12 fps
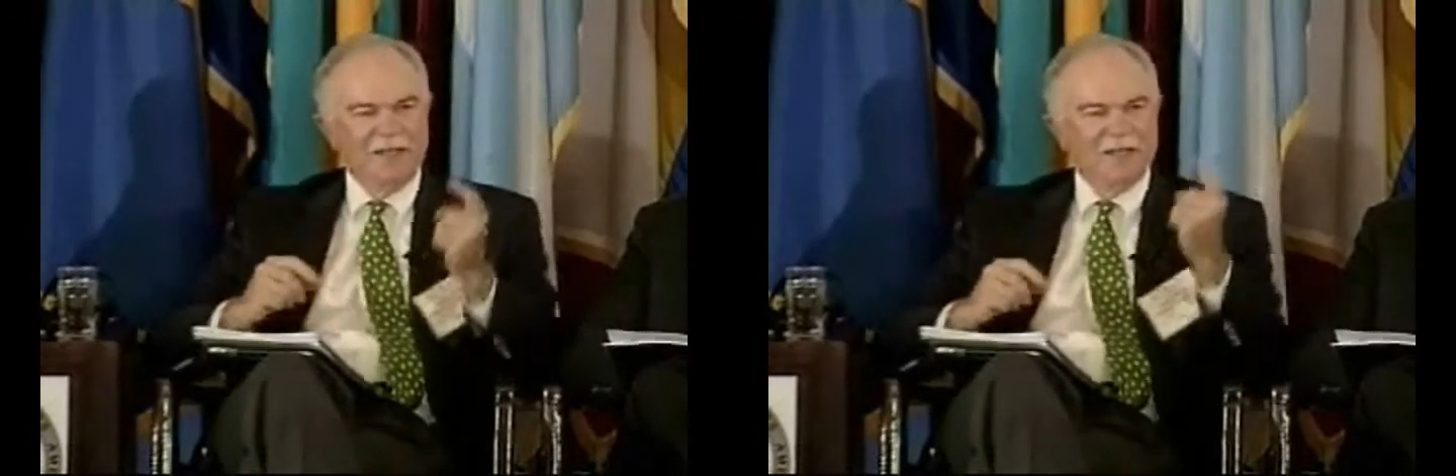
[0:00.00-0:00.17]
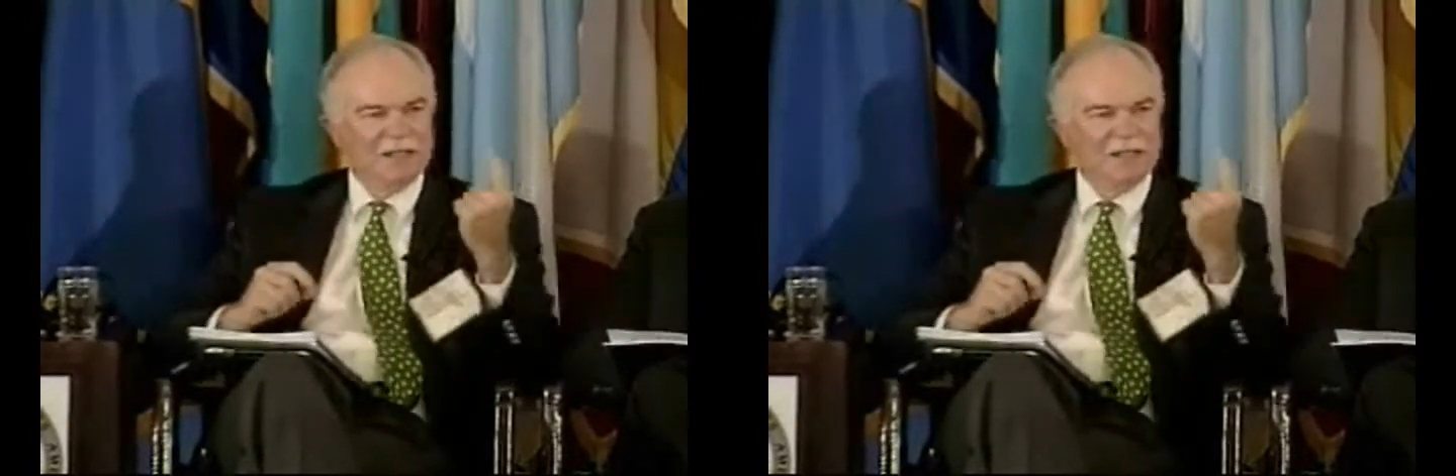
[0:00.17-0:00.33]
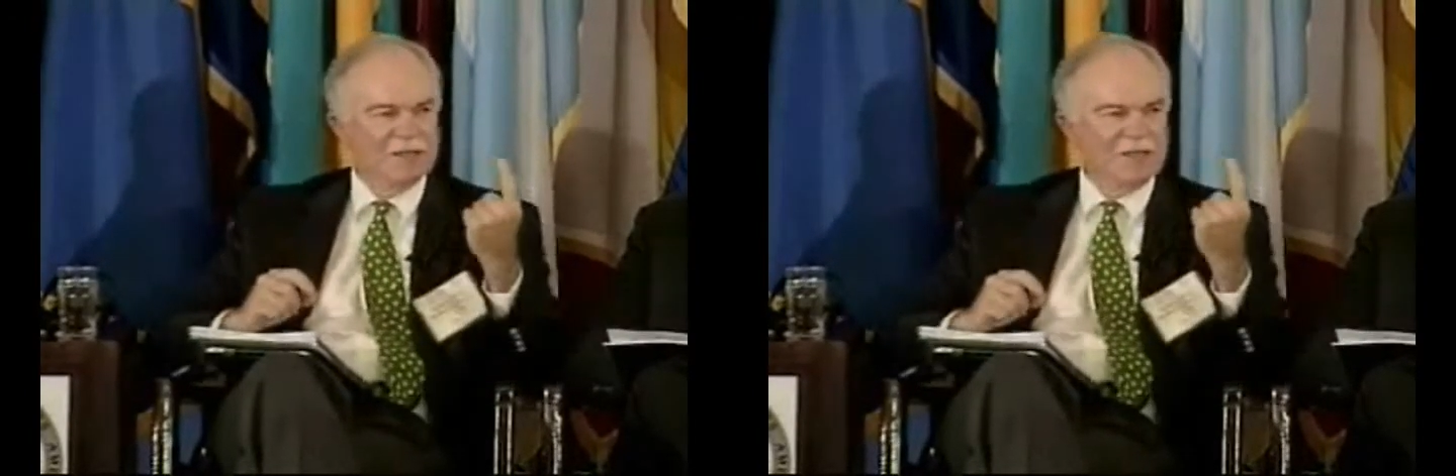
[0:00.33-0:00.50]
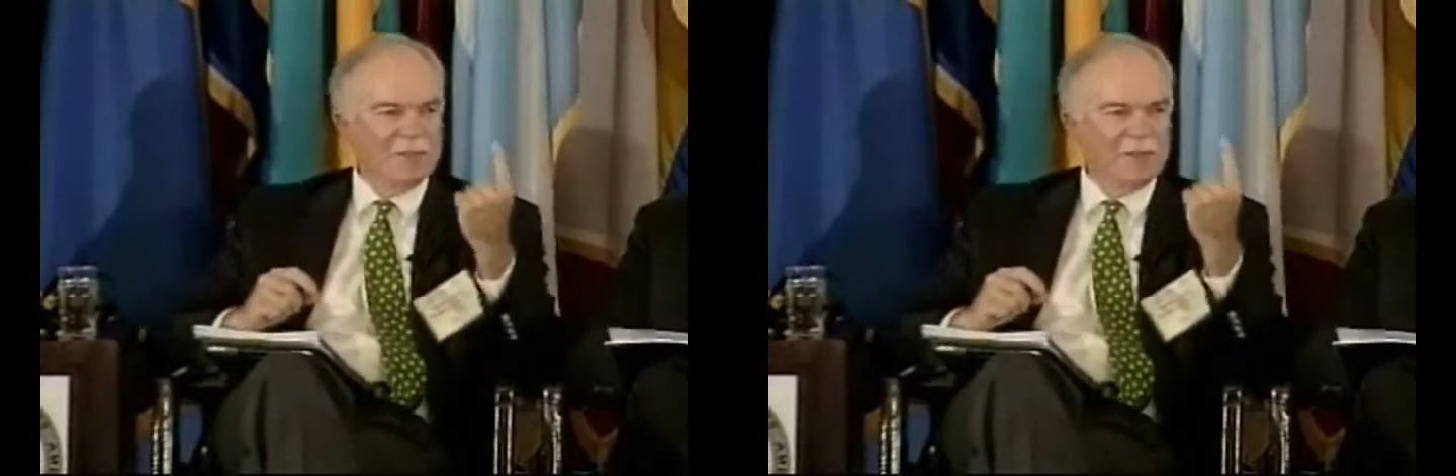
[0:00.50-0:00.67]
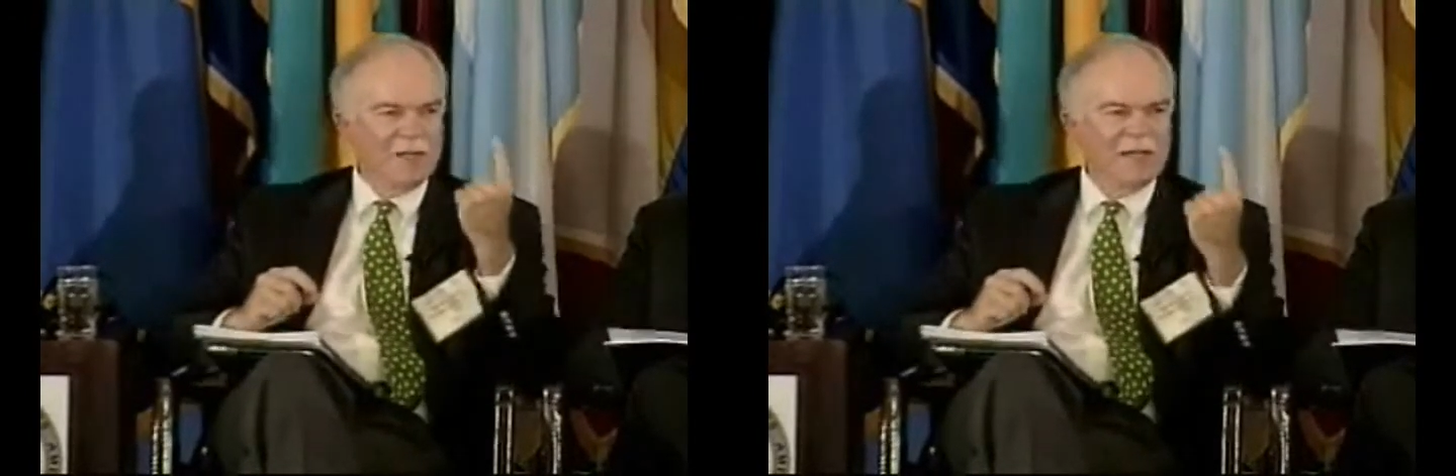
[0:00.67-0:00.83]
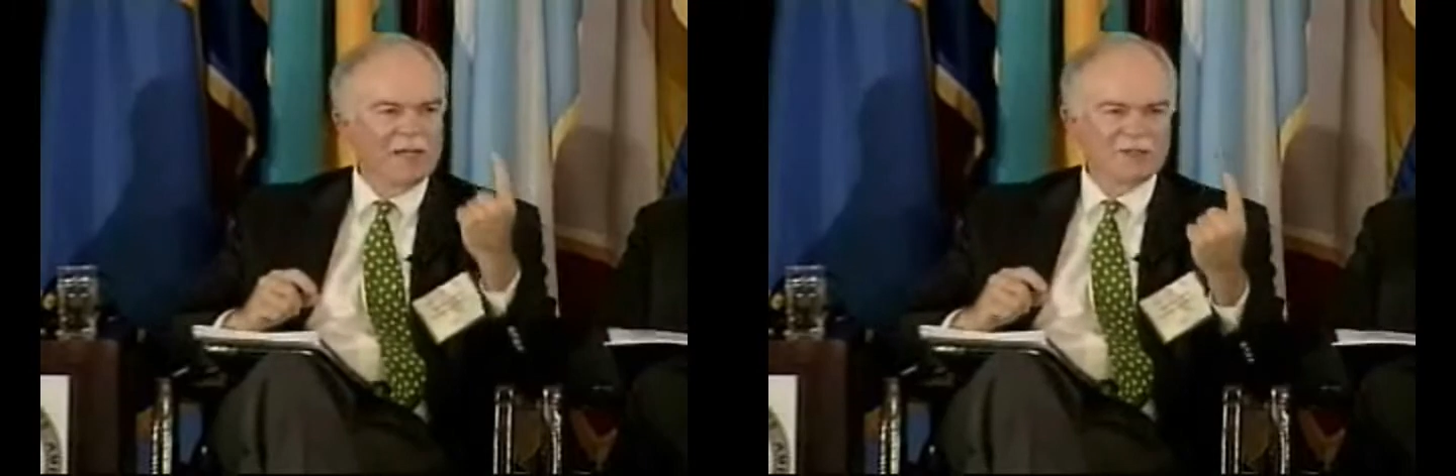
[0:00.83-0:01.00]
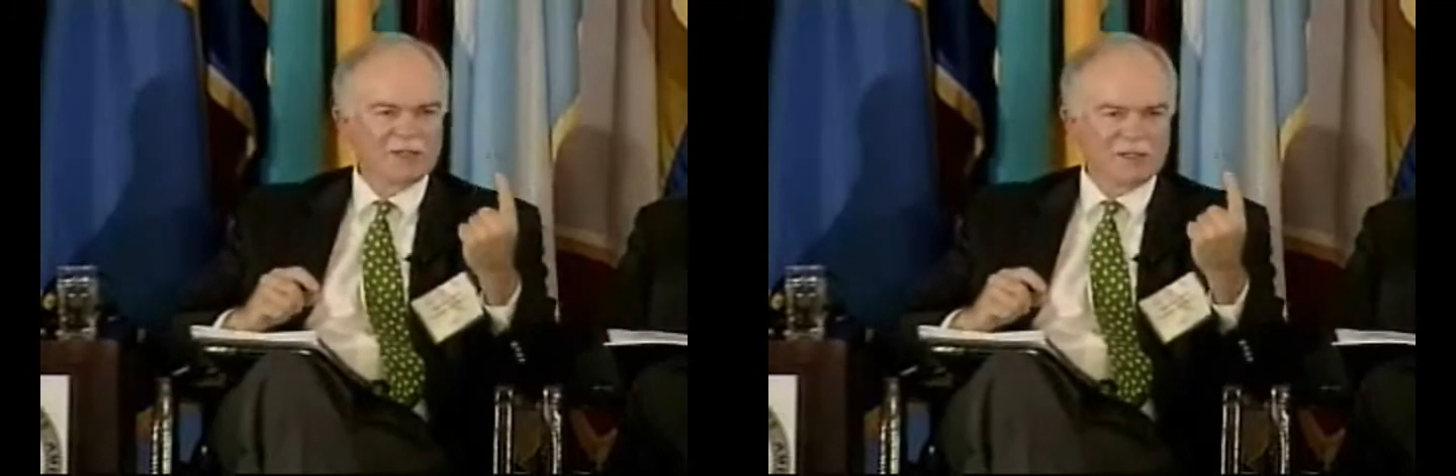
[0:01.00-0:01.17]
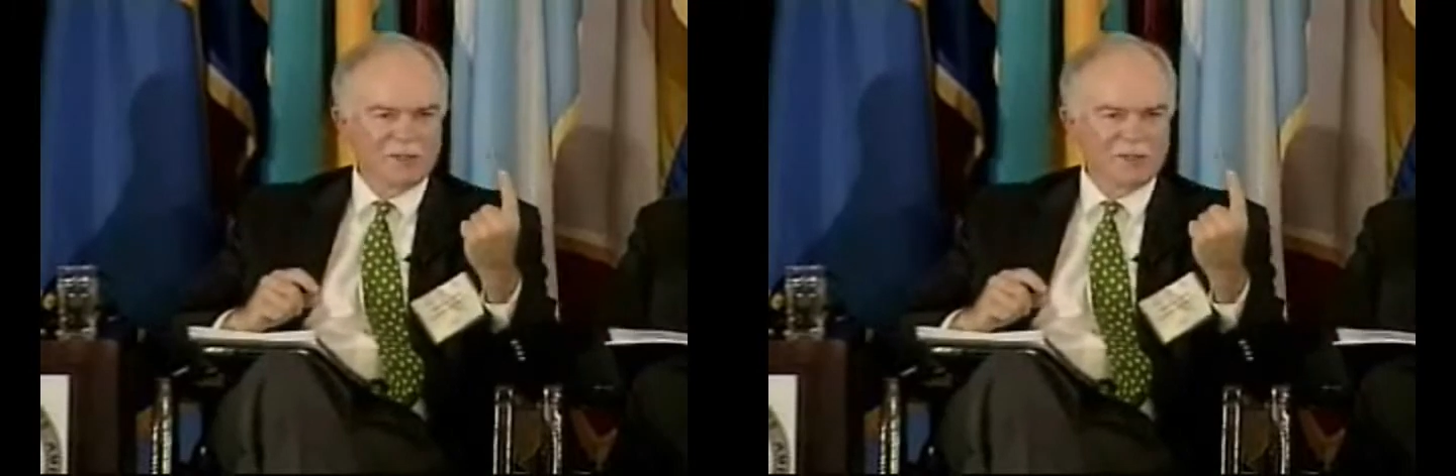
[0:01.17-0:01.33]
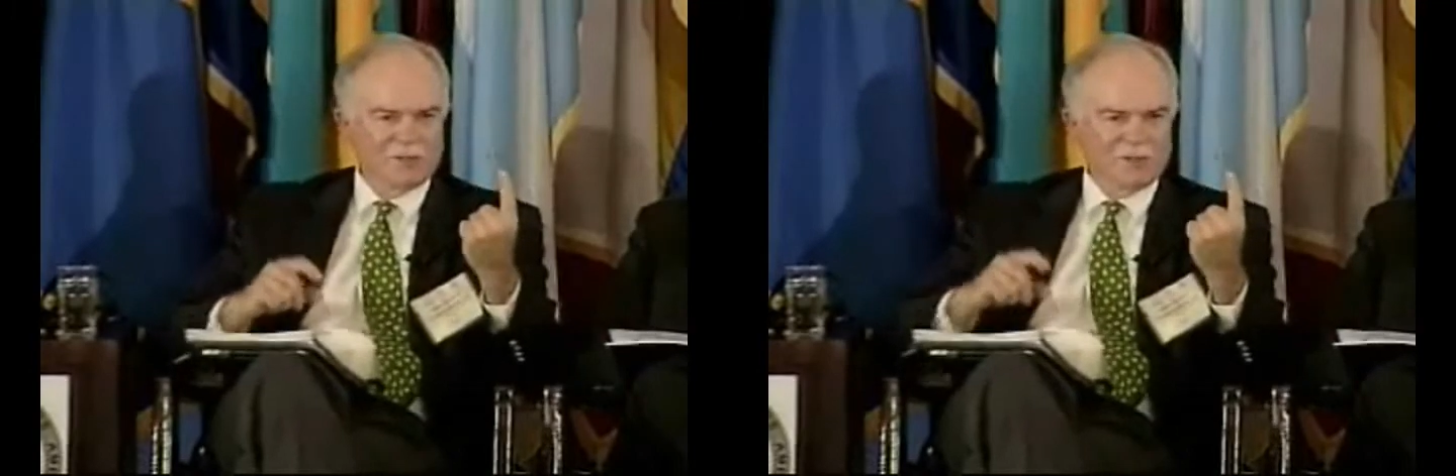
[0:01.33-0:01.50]
and give them life
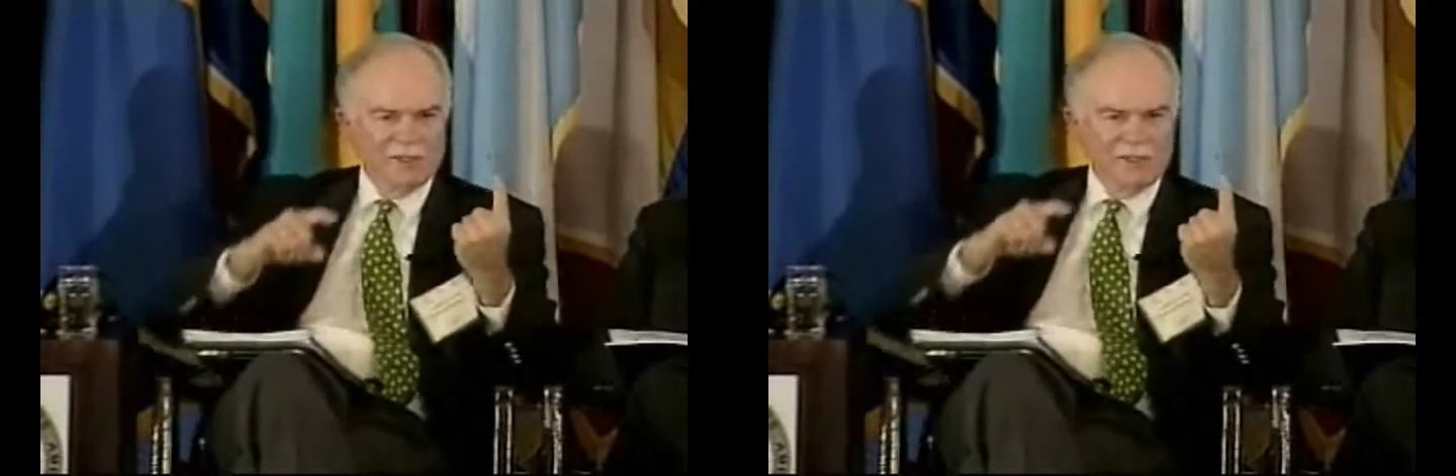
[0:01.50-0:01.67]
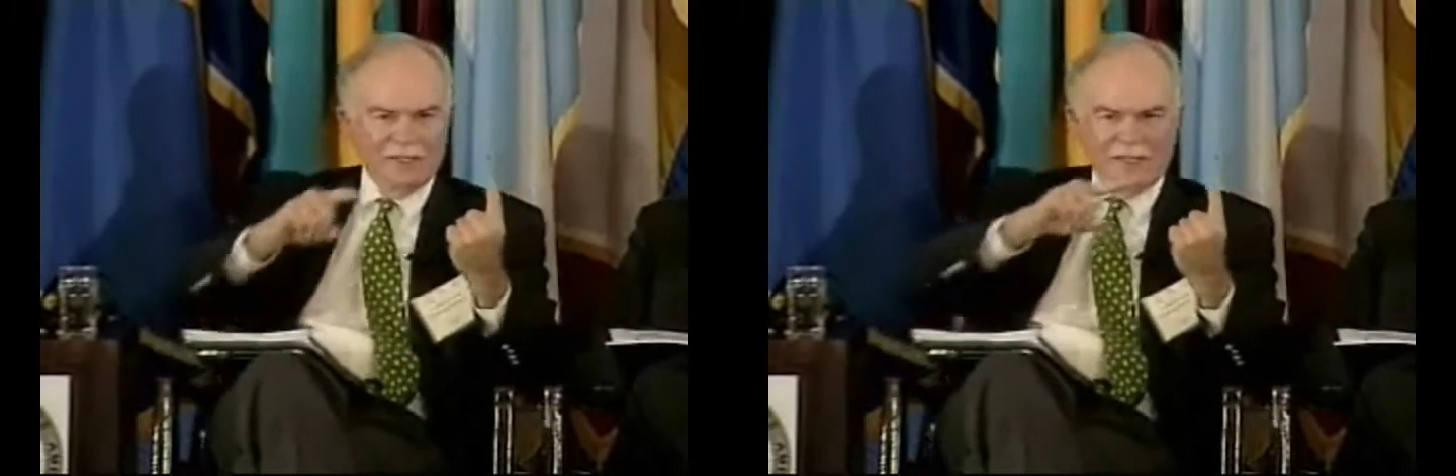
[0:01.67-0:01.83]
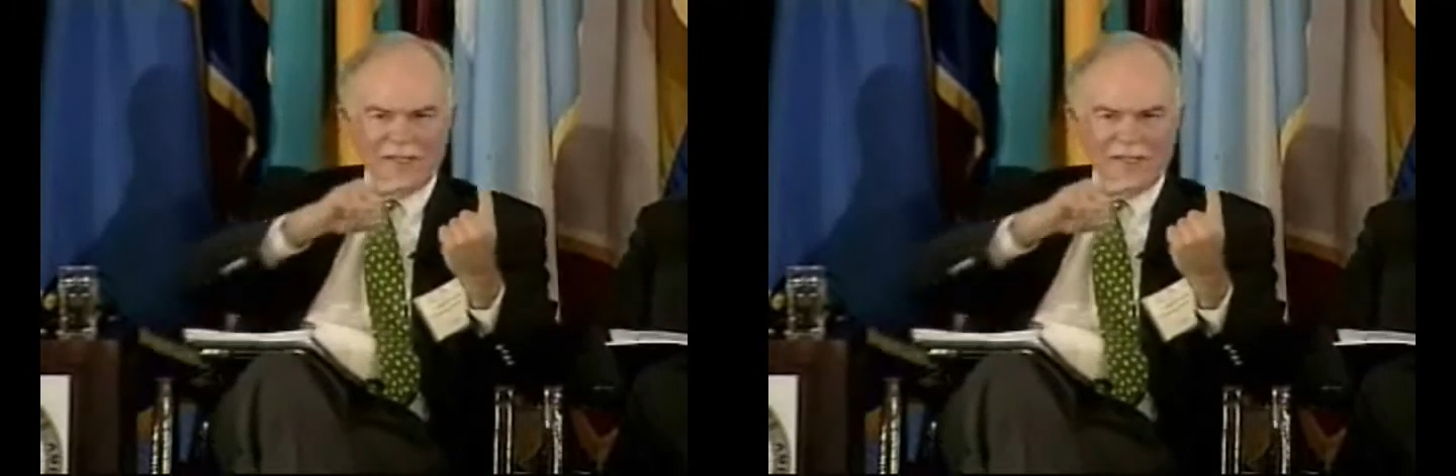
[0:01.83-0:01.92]
skills,